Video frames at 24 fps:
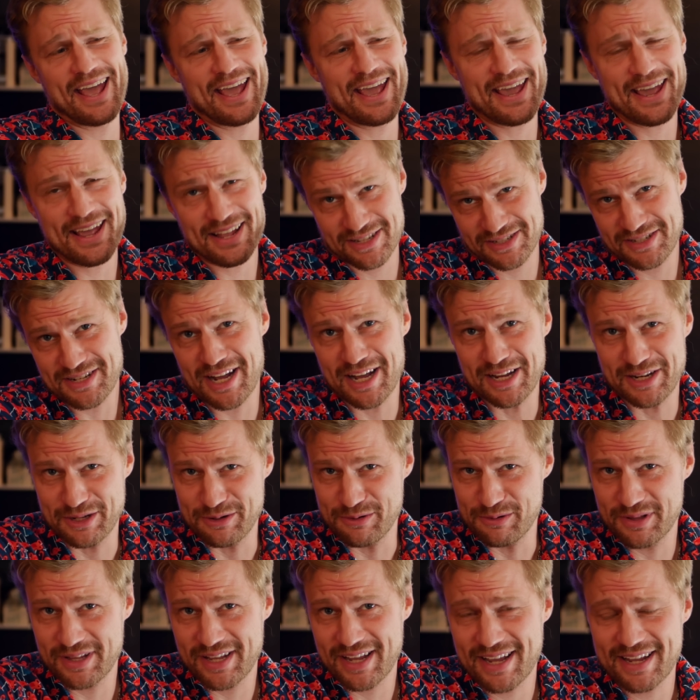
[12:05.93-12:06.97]
It's not
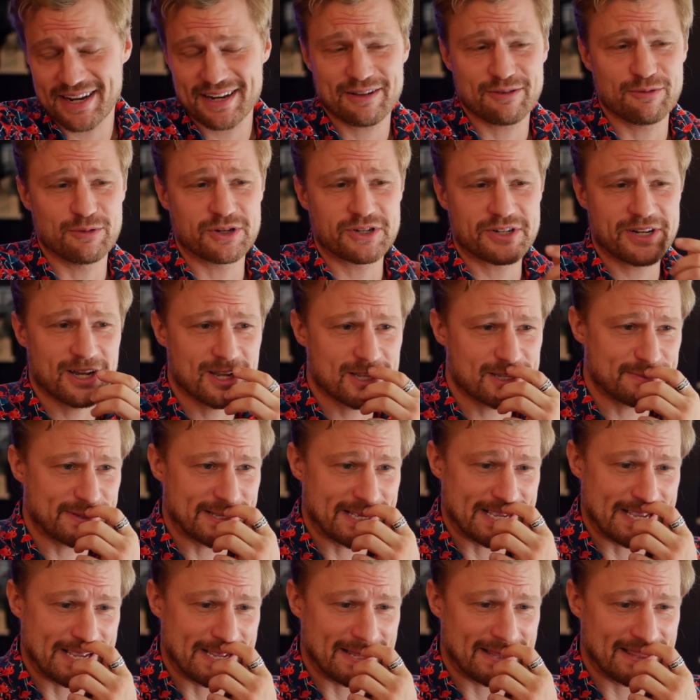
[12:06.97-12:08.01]
doing that, which tells
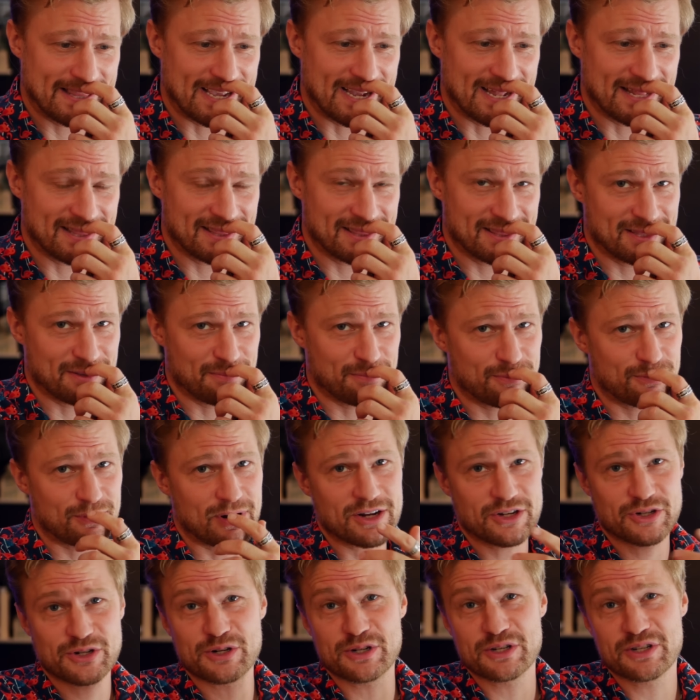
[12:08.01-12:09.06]
me that the
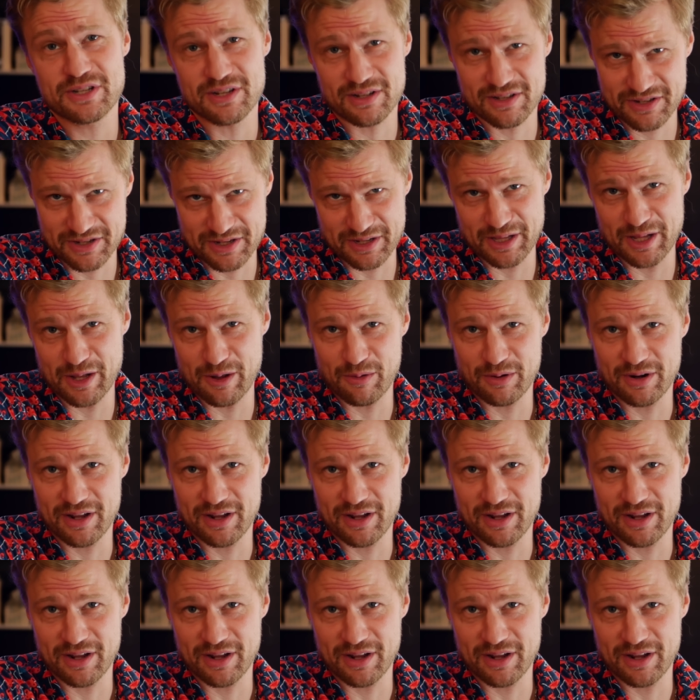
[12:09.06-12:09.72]
pressure still isn't low